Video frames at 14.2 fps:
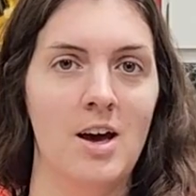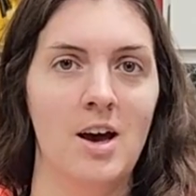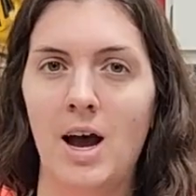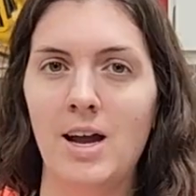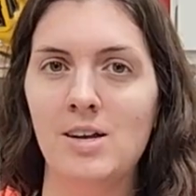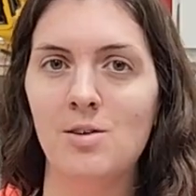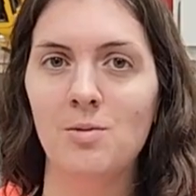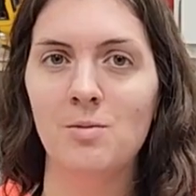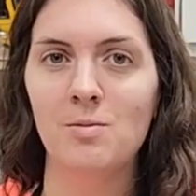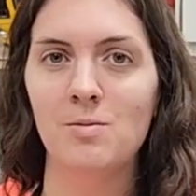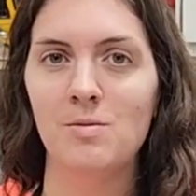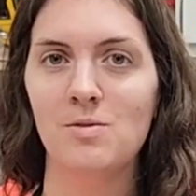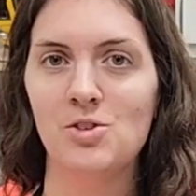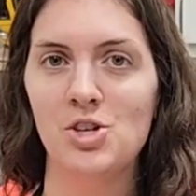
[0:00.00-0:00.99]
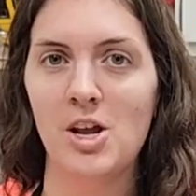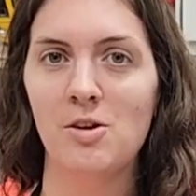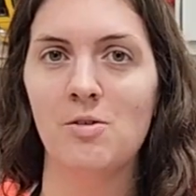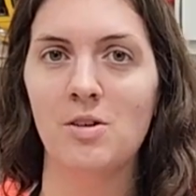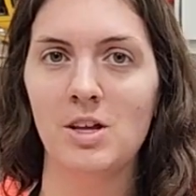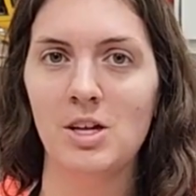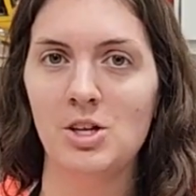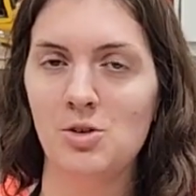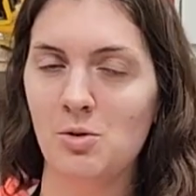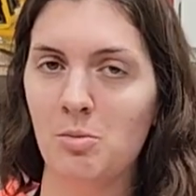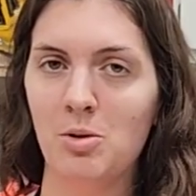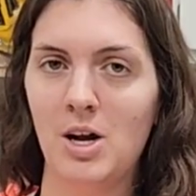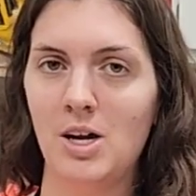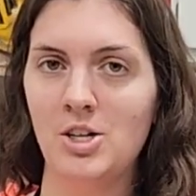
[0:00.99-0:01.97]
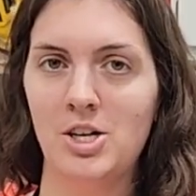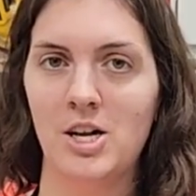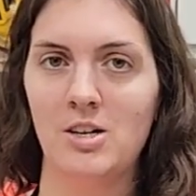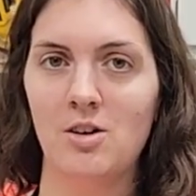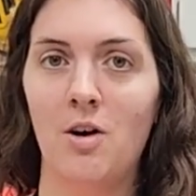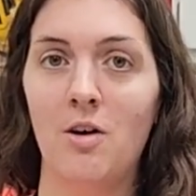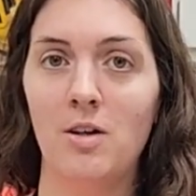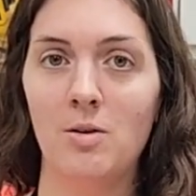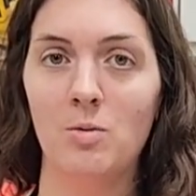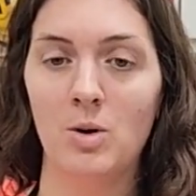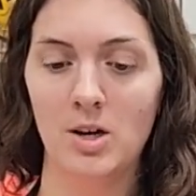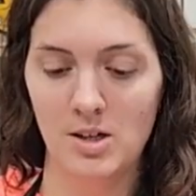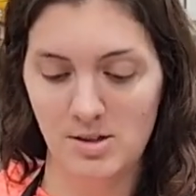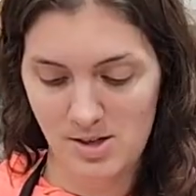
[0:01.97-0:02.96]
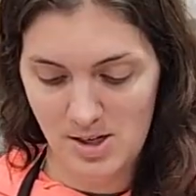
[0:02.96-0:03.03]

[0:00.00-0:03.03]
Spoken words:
I don't generally do a project all at once.